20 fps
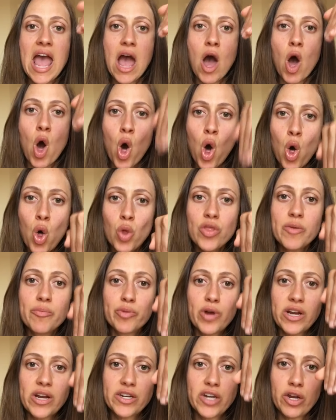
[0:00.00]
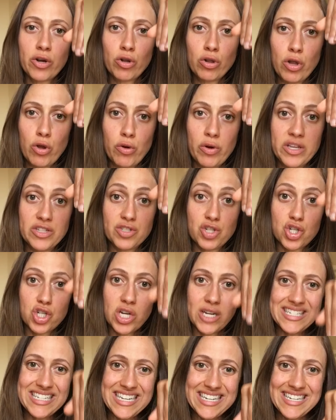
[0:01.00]
all the pregnenolone is
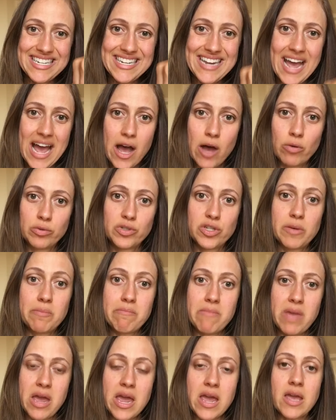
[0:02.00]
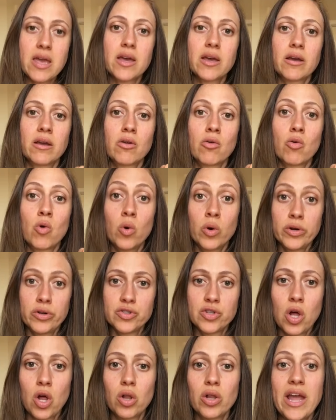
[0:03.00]
shunted down to make
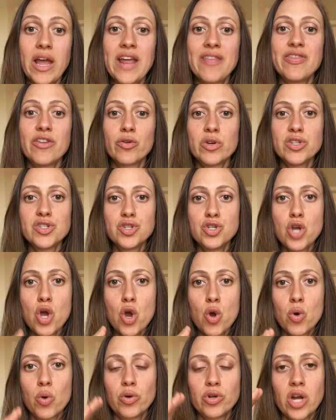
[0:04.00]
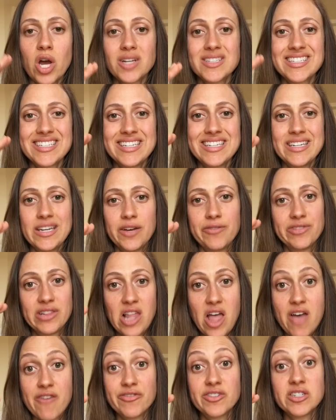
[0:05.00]
cortisol and there is no not enough
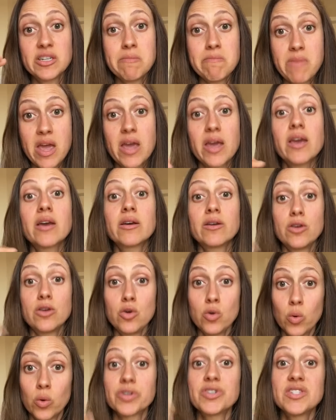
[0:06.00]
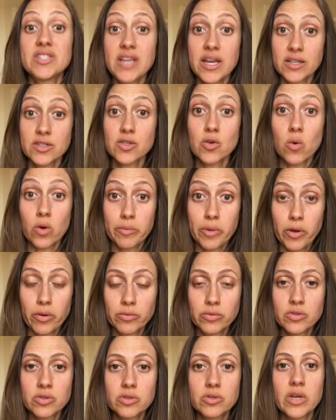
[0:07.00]
left to make your sex
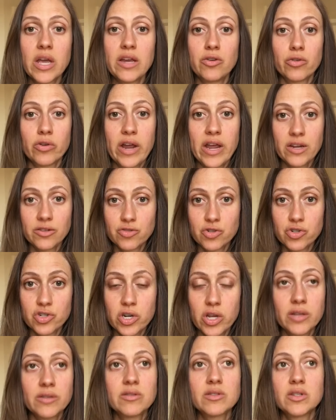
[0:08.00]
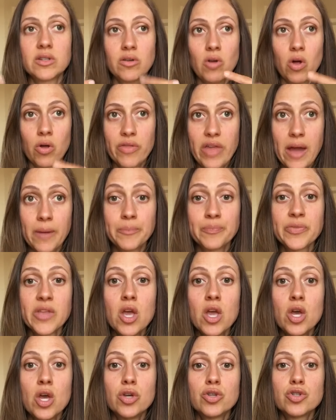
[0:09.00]
hormones and your androgens and all that
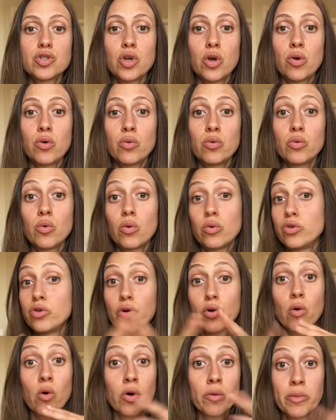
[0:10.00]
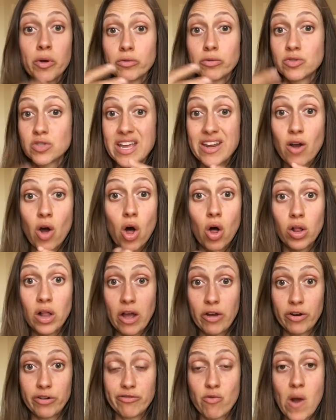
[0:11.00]
so your hormones get all
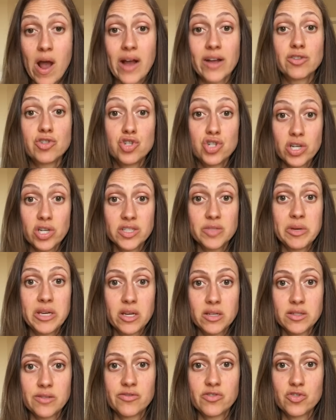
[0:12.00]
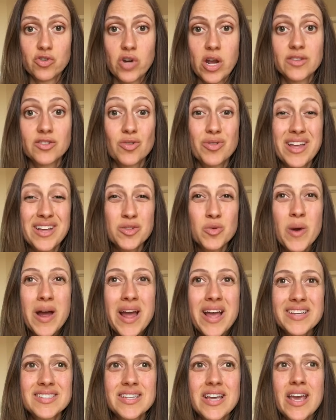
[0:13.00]
out of whack just because of stress so that's why
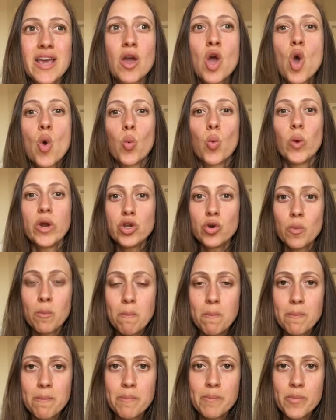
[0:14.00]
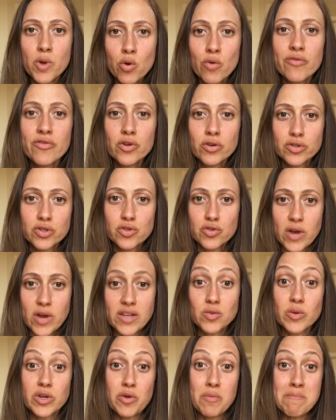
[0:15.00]
i say when you move your
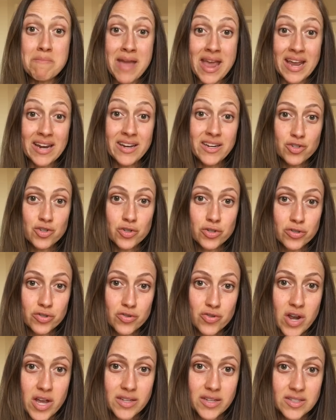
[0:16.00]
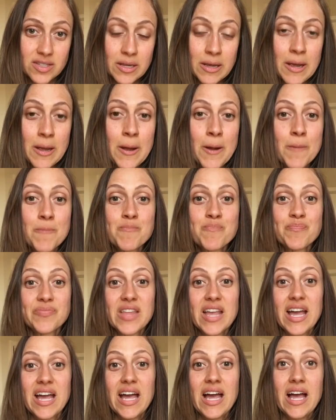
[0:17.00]
stress when you manage your stress
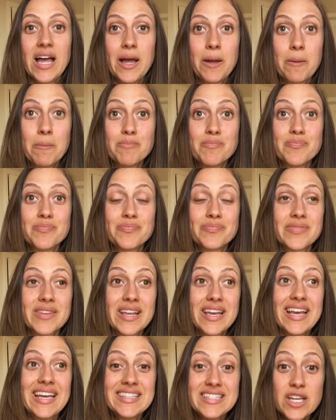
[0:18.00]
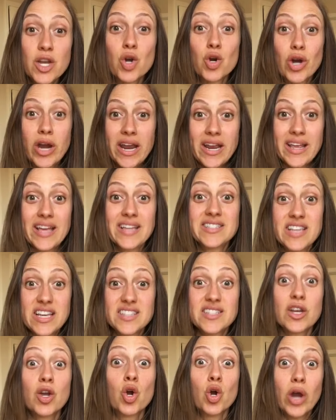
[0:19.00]
um, it's a great it's,
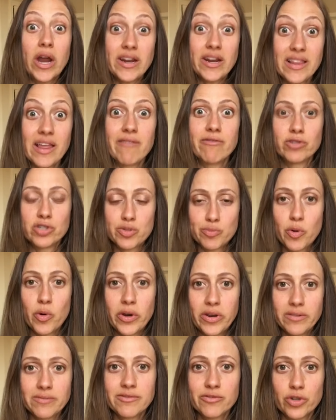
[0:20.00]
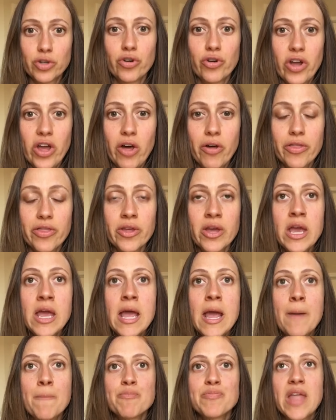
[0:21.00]
it's a great leverage point for your health
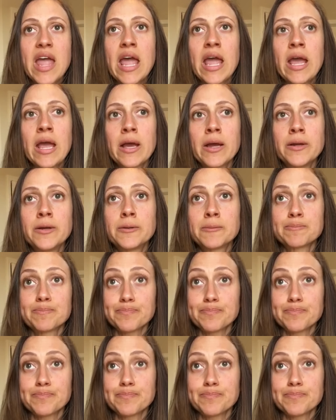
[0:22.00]
and